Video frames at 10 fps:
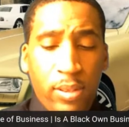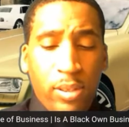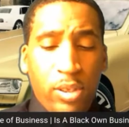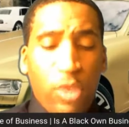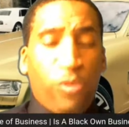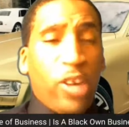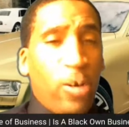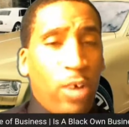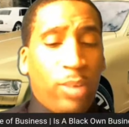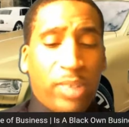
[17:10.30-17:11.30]
You feel
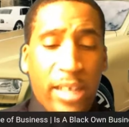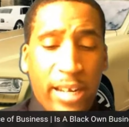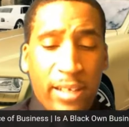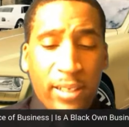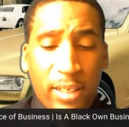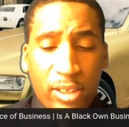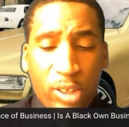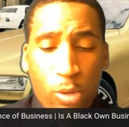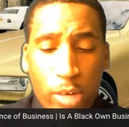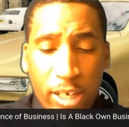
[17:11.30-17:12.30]
what I'm saying?
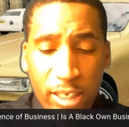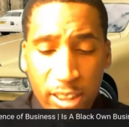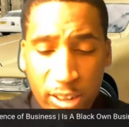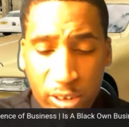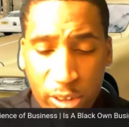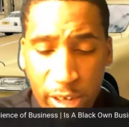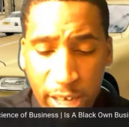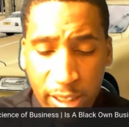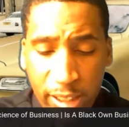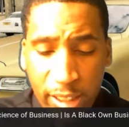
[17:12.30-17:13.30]
So what it is,
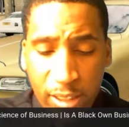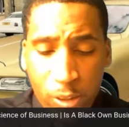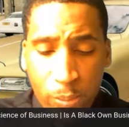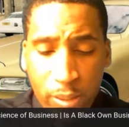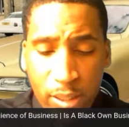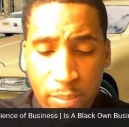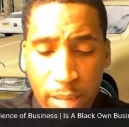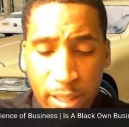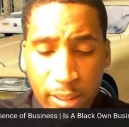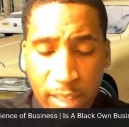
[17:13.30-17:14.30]
Gregory, he hoping he
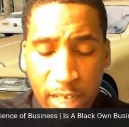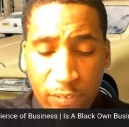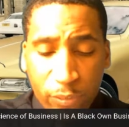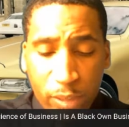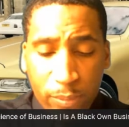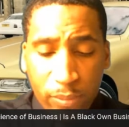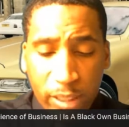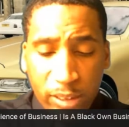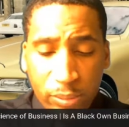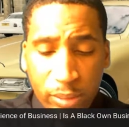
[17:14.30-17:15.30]
make a case for
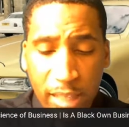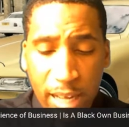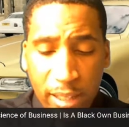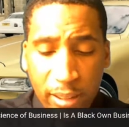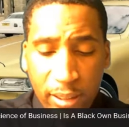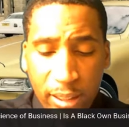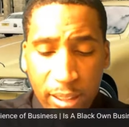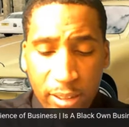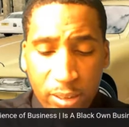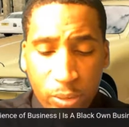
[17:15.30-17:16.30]
reparation. Without it, there
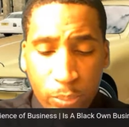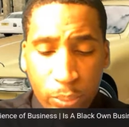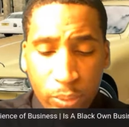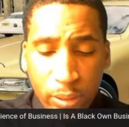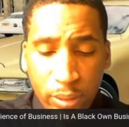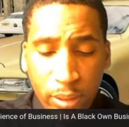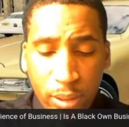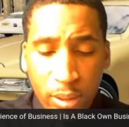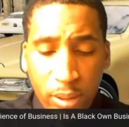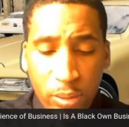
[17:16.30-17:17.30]
is no point.
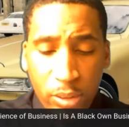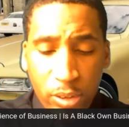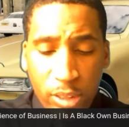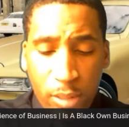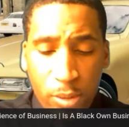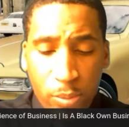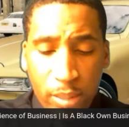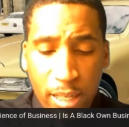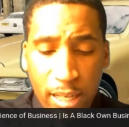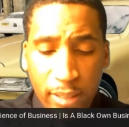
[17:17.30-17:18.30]
What are you talking? Open the
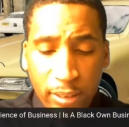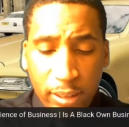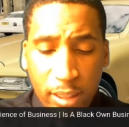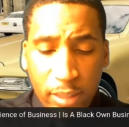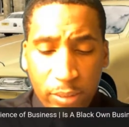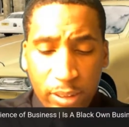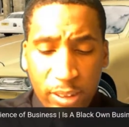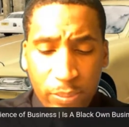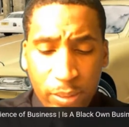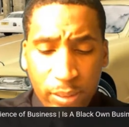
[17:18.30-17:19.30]
eyes of God. What is this
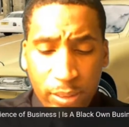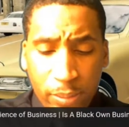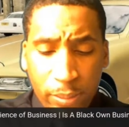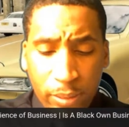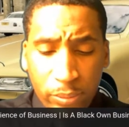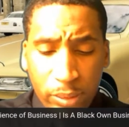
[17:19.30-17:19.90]
brother talking about?